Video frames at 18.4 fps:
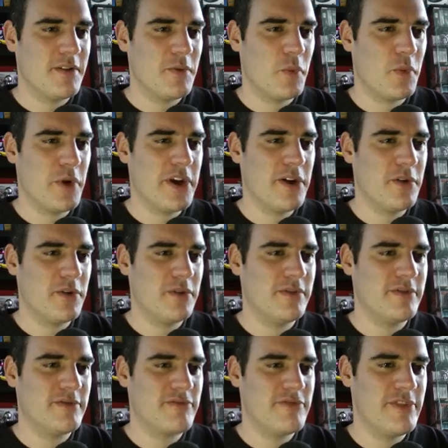wheel
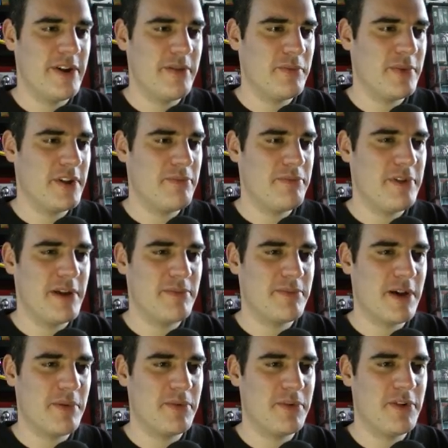rim, with the
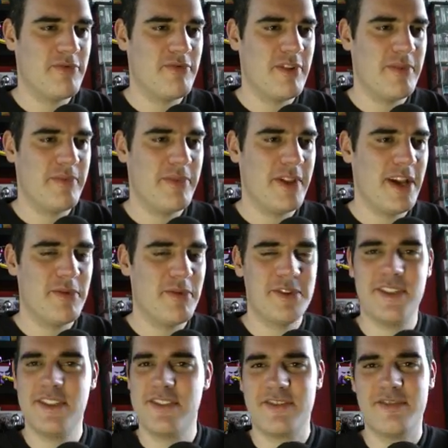BMW rim there,
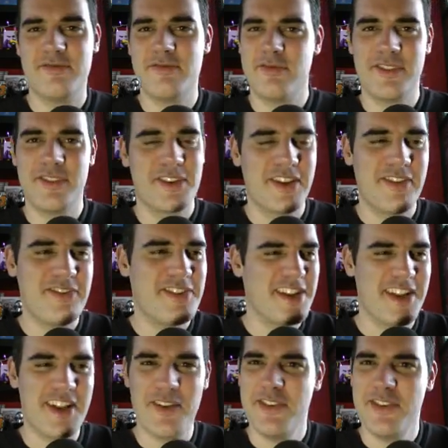which gives
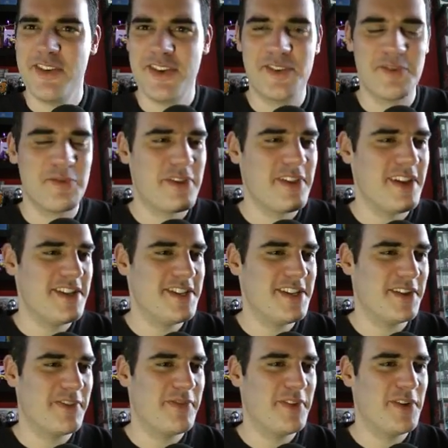it that nice
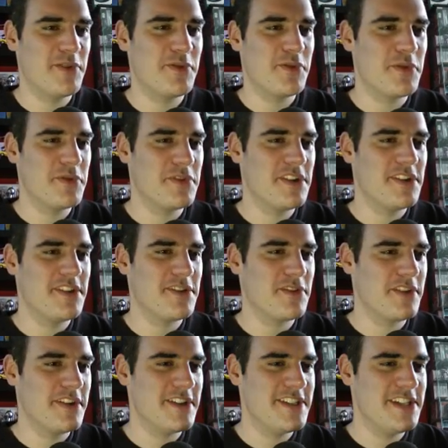authentic feel. Of course, this is
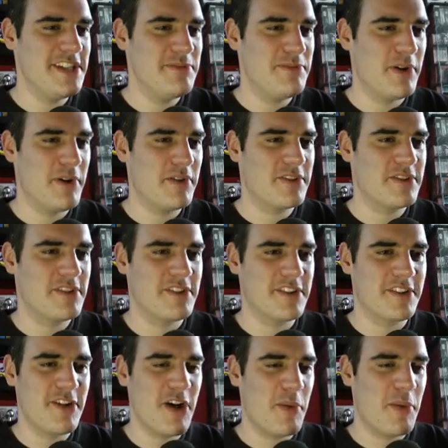on a D-box. As
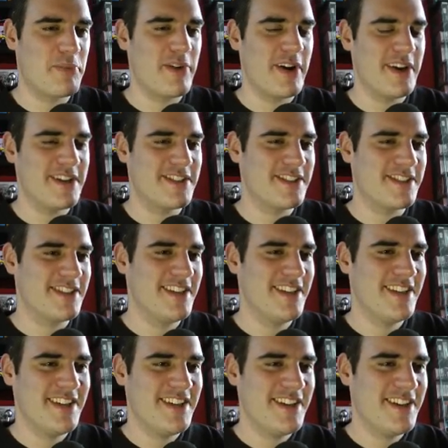a car brakes
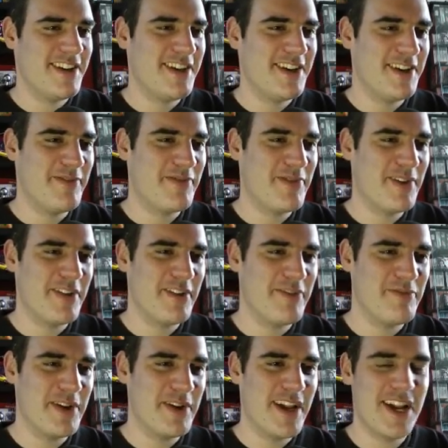in front
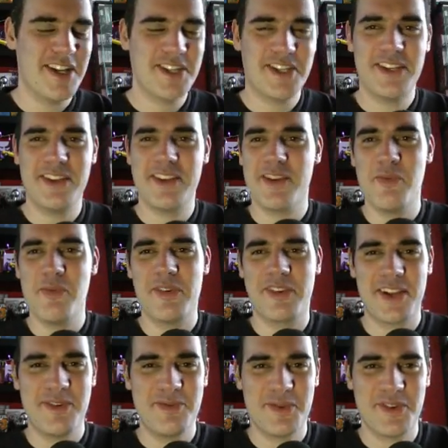of me, actually
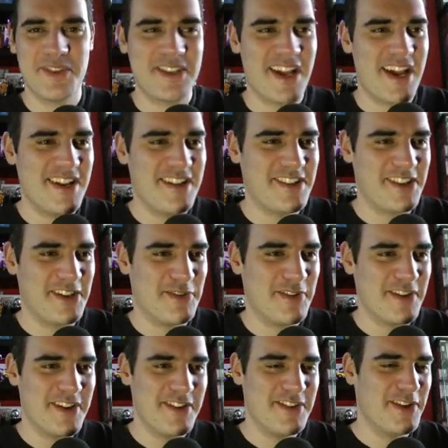almost came to a standstill.
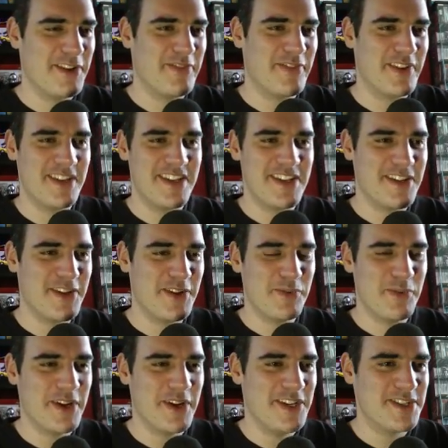I don't know if they didn't know
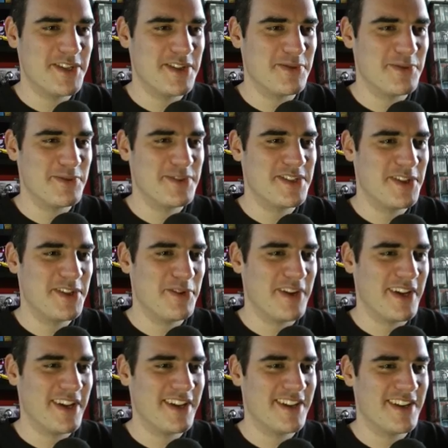what each other was
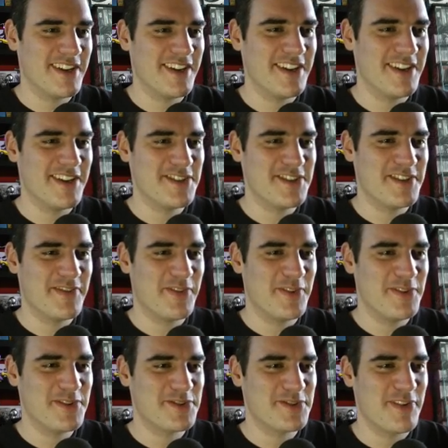doing, and I just
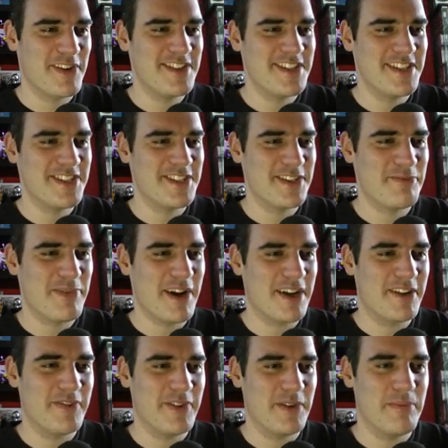flew straight into the
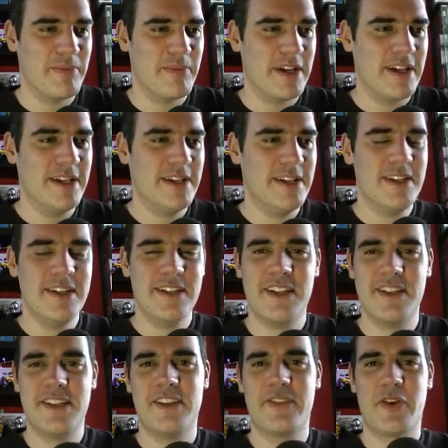back of him. But
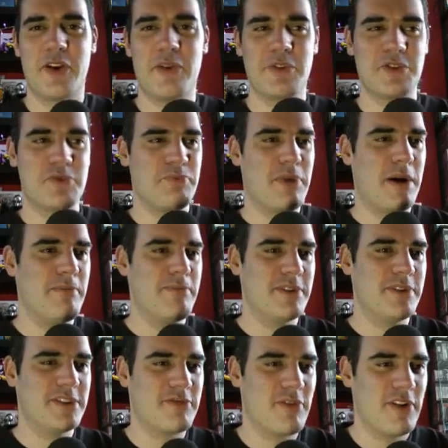this is very much bump
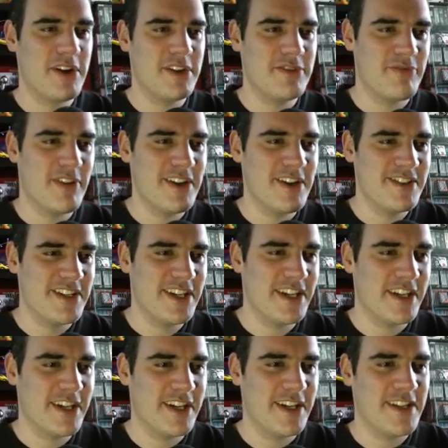and grind
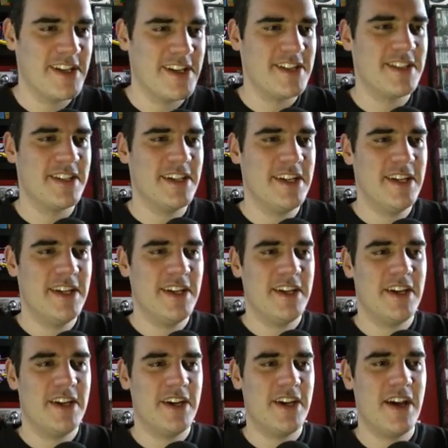racing. As
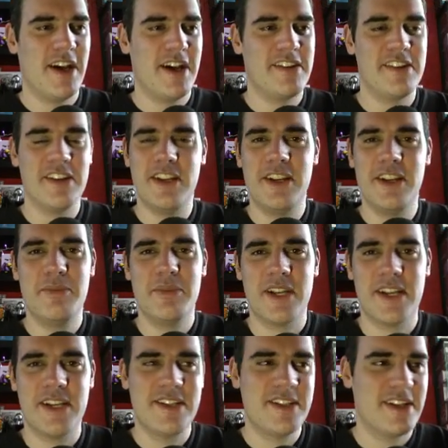an
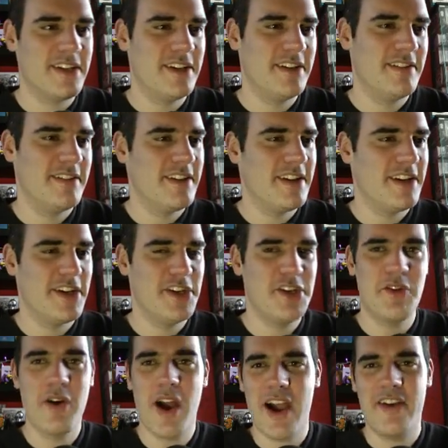Eliminator,
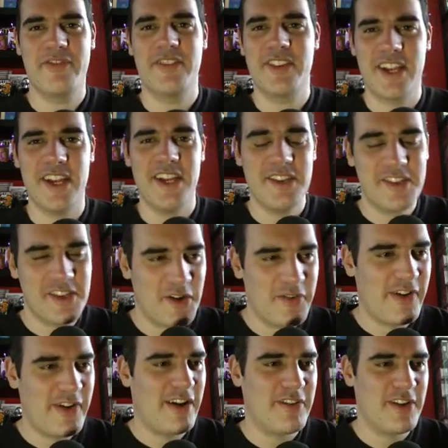you have to get
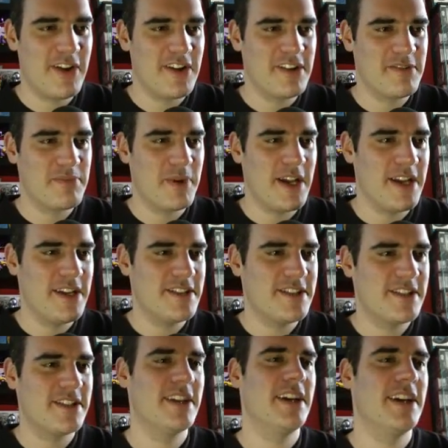yourself out of last
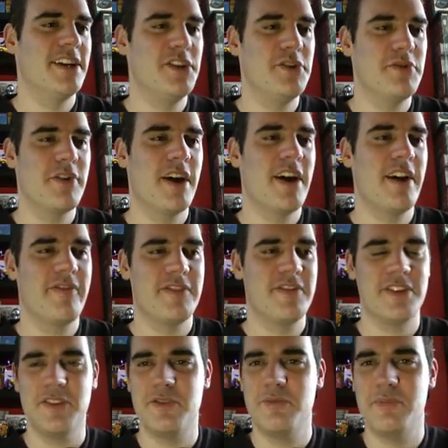place, and you have
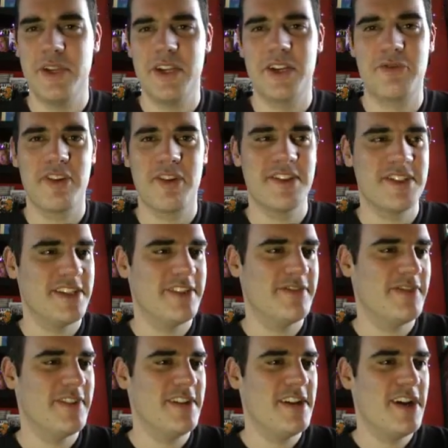to be aggressive,
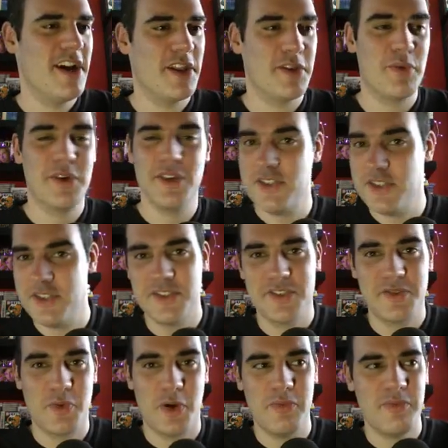otherwise you
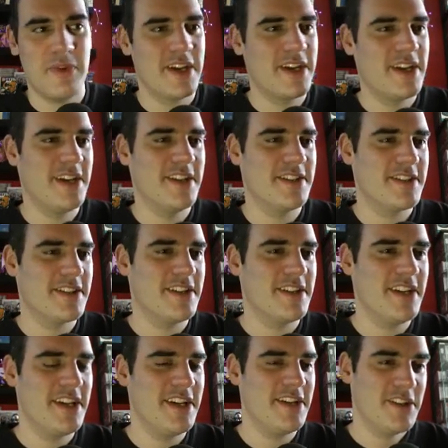just won't make it to the
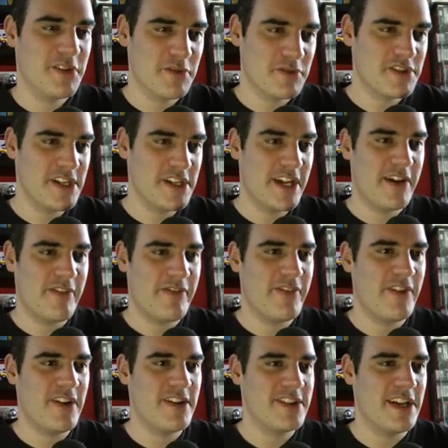lead. And you'll see how
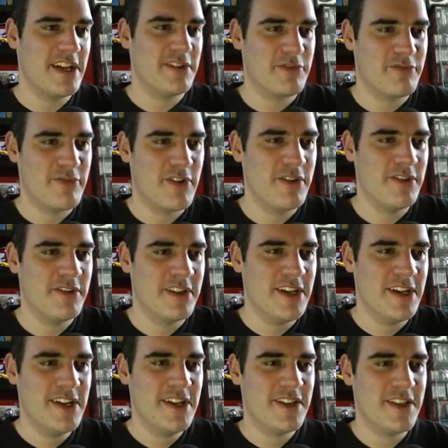far down the road
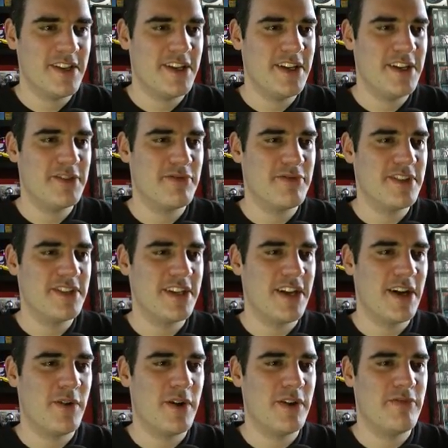the leader is
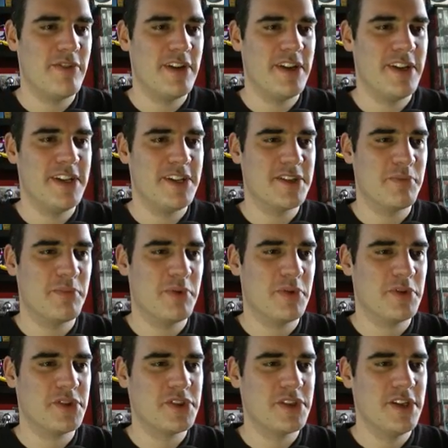now. I really need to
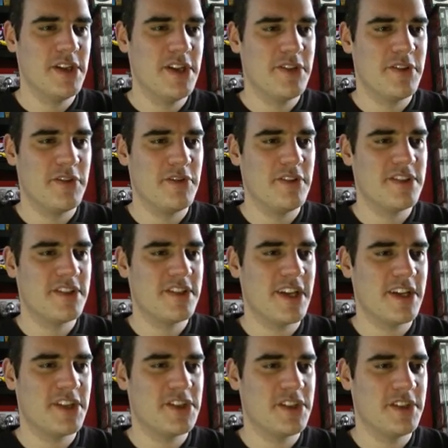push through this
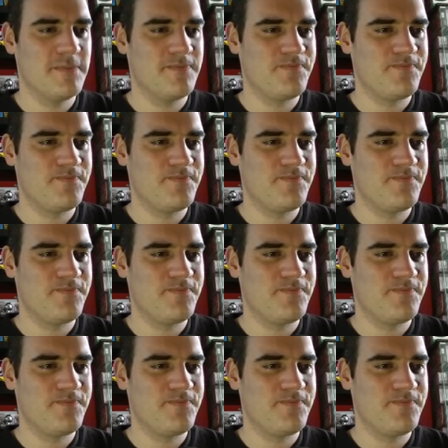section.